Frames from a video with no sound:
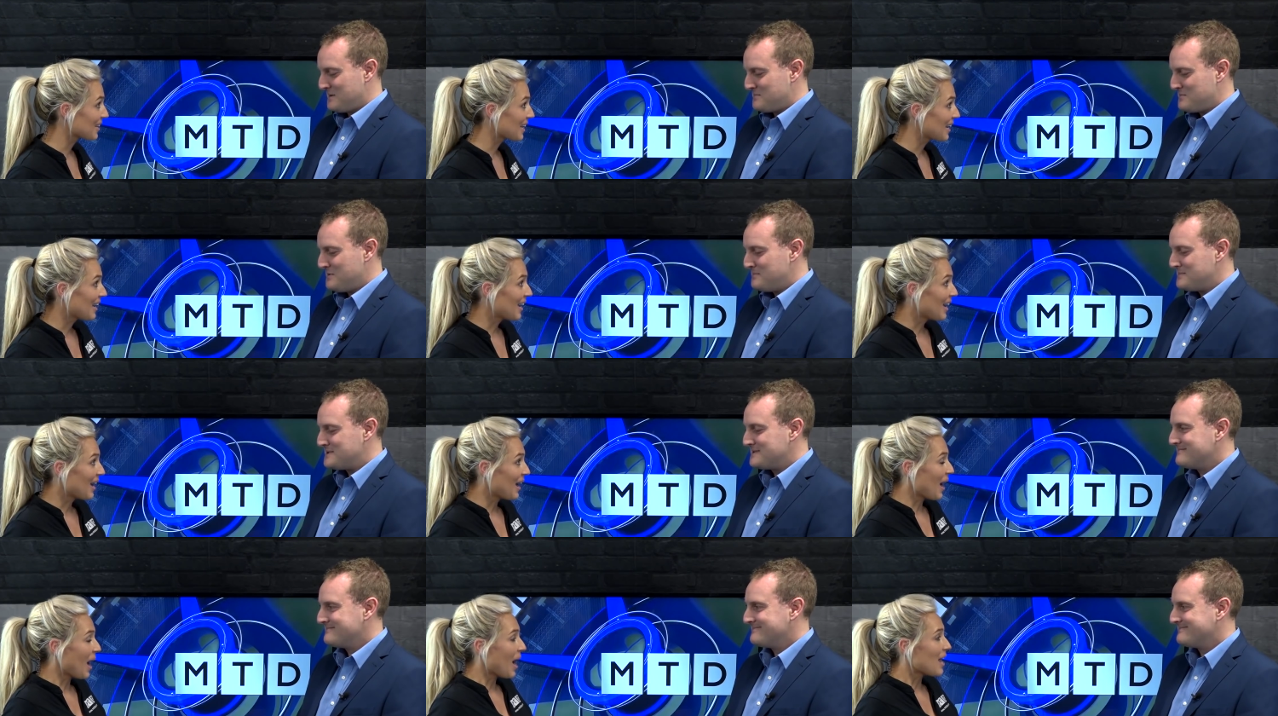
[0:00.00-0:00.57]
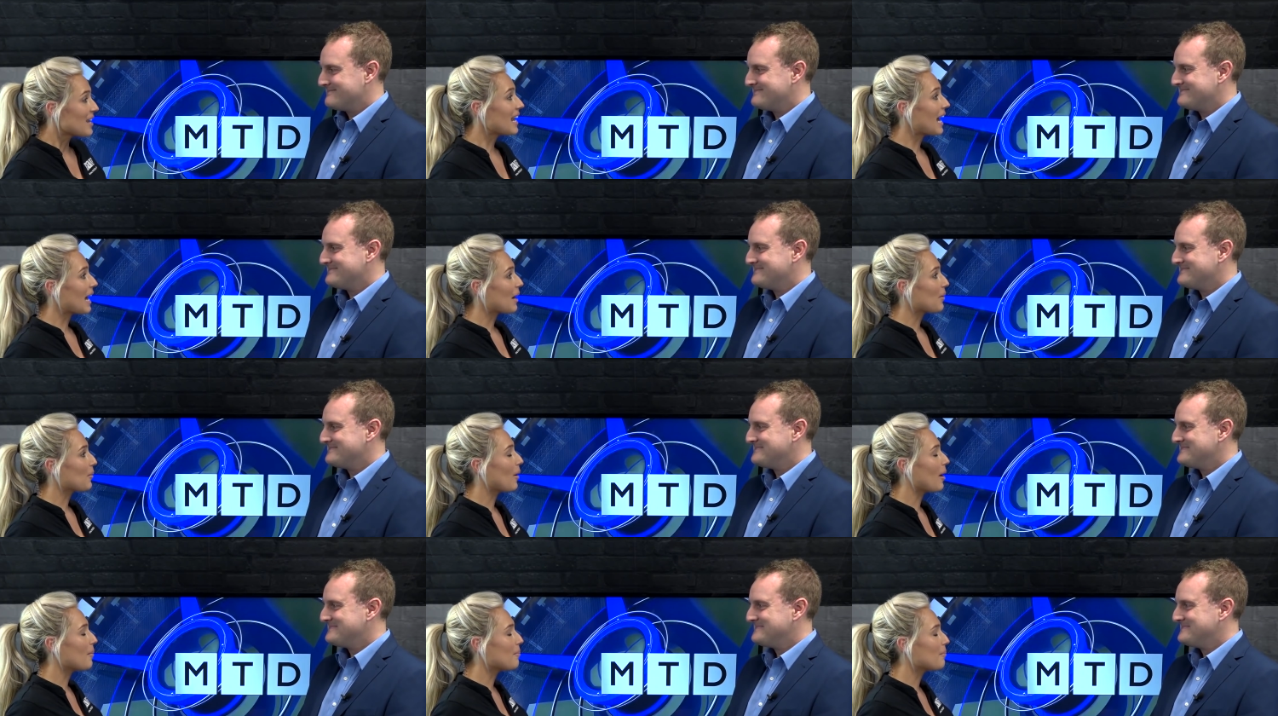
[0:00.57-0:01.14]
Speaker 1: Oops.
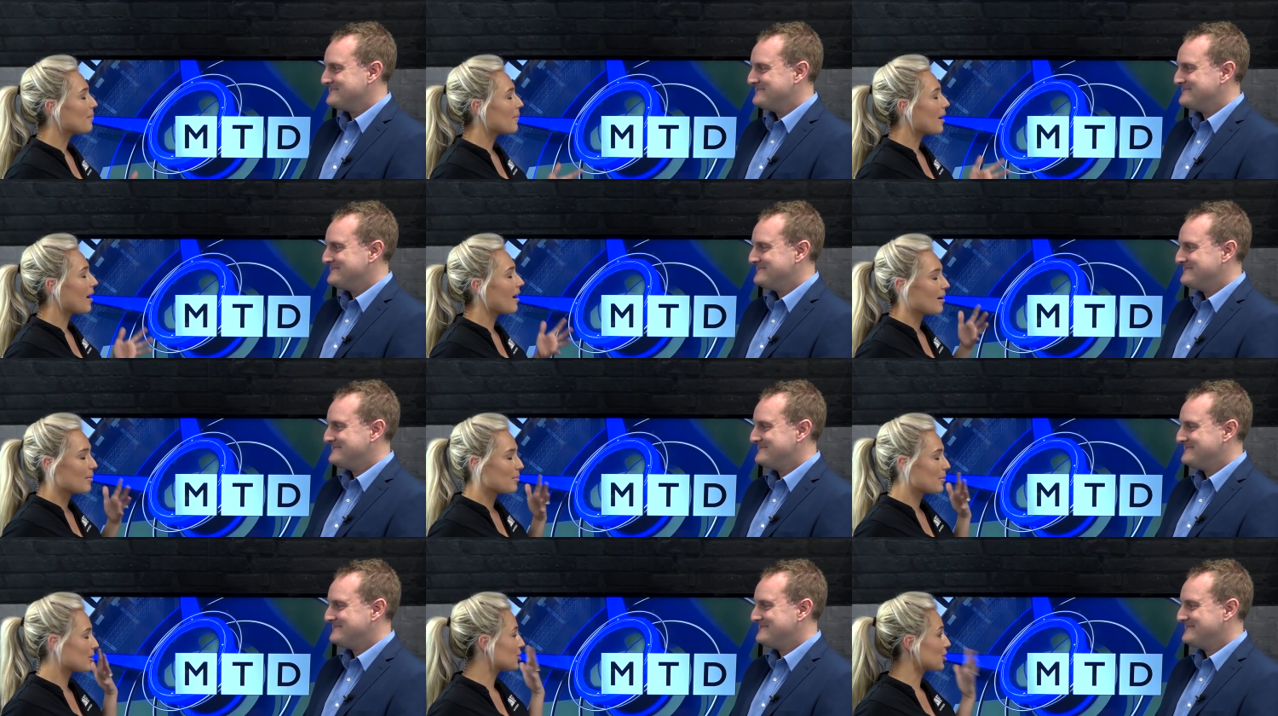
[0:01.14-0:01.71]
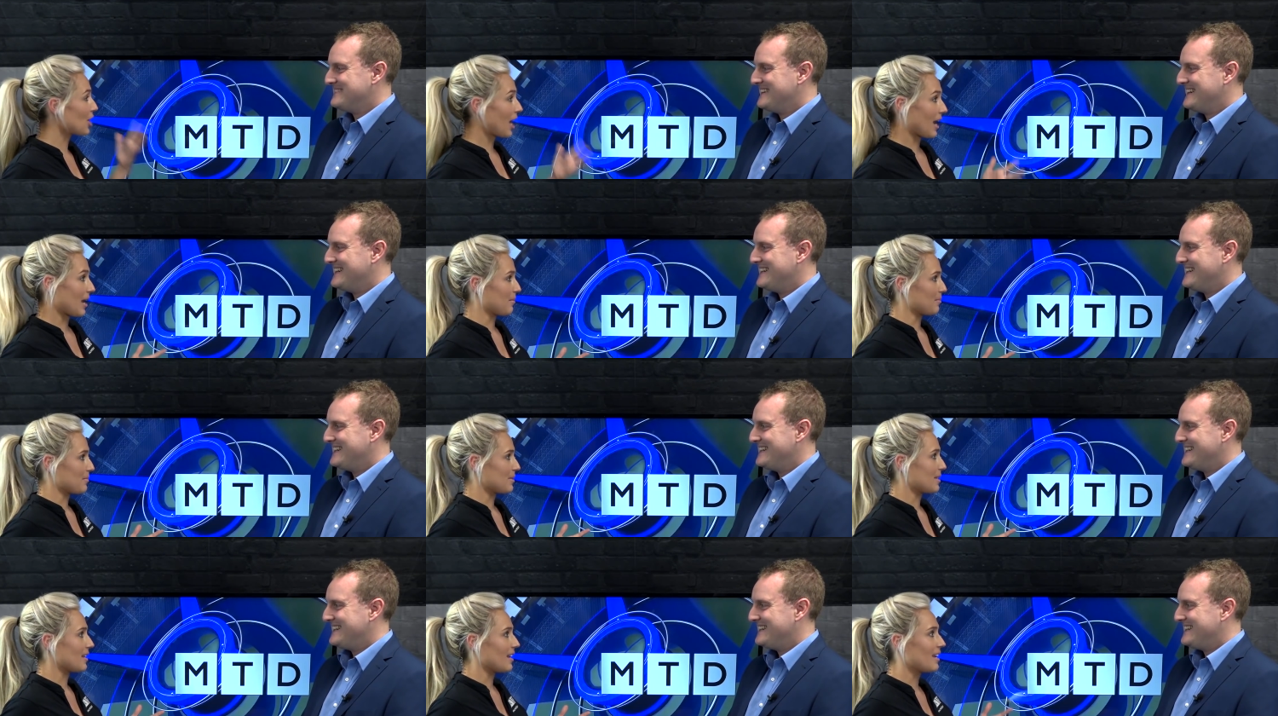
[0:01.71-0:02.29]
Now, um,
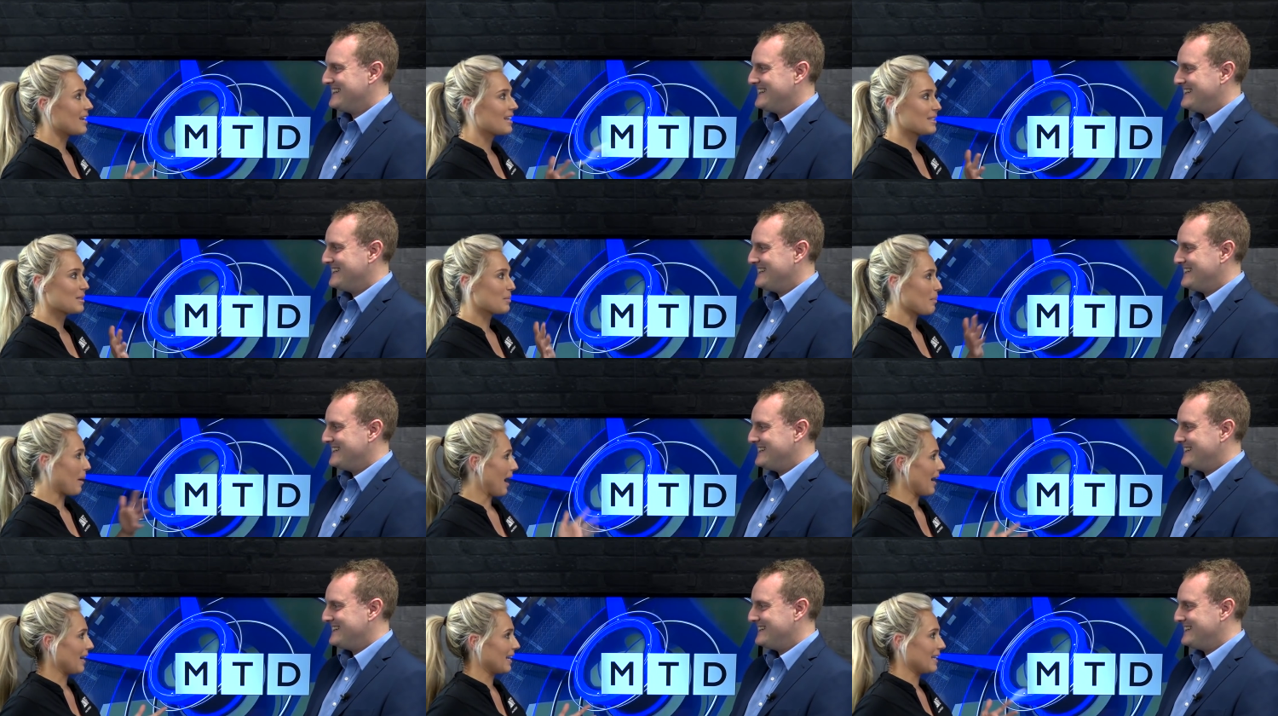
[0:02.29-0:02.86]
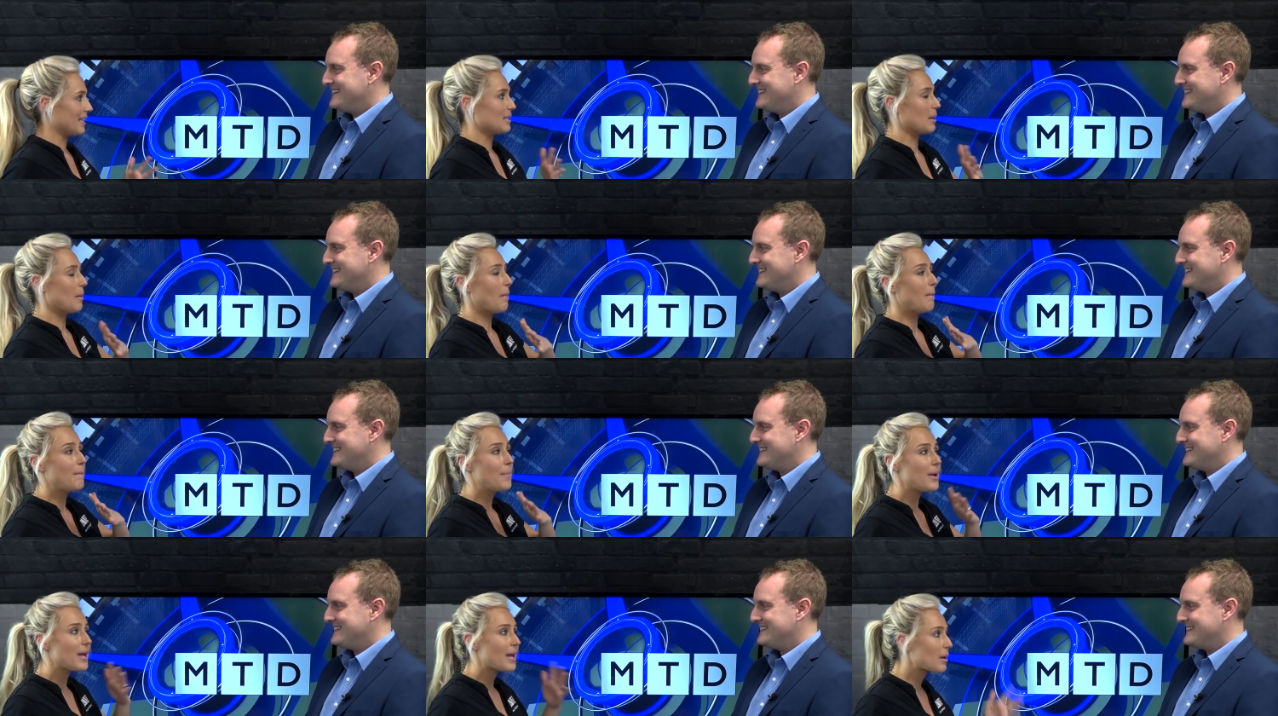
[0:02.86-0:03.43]
James, it's MACH. It's a
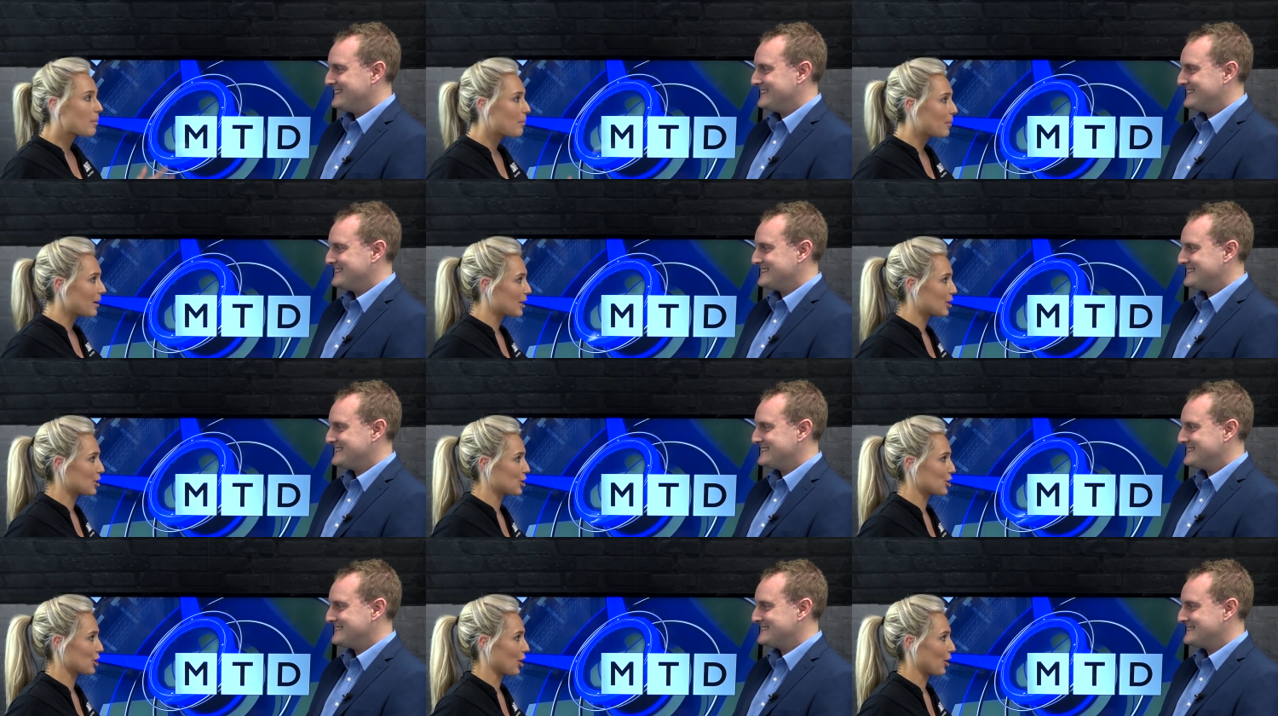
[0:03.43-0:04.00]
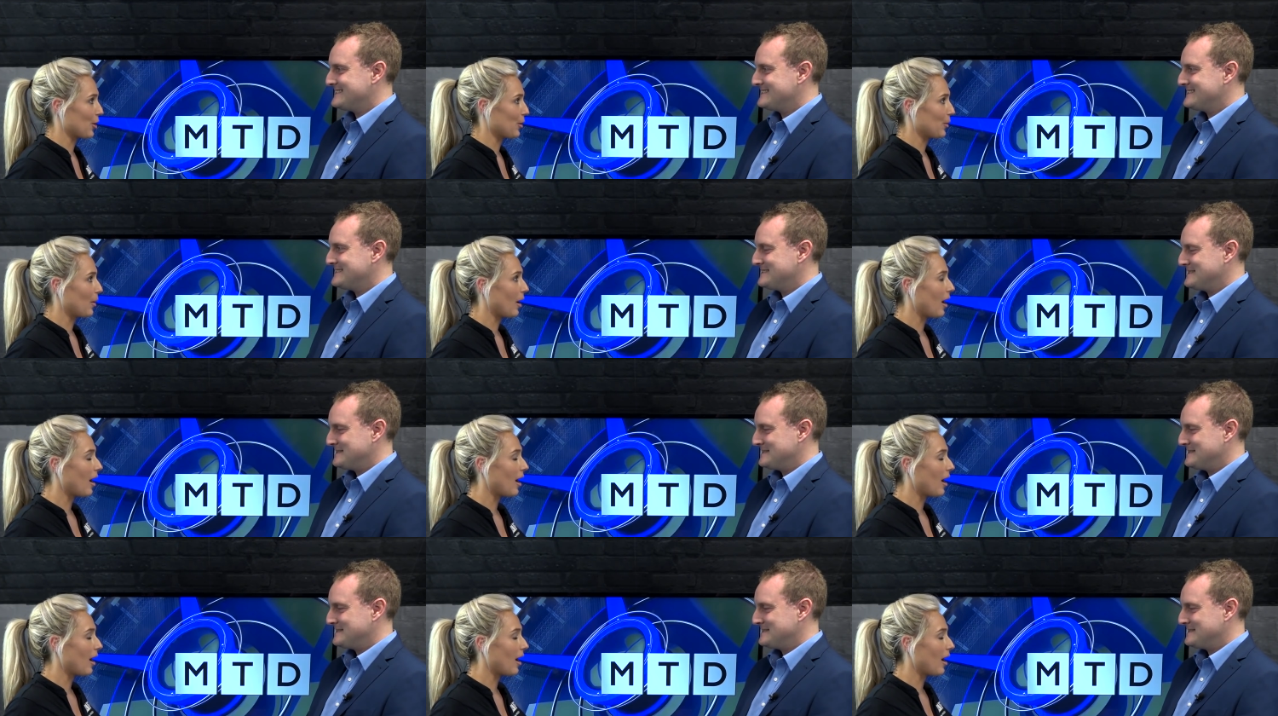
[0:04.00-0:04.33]
big, big show.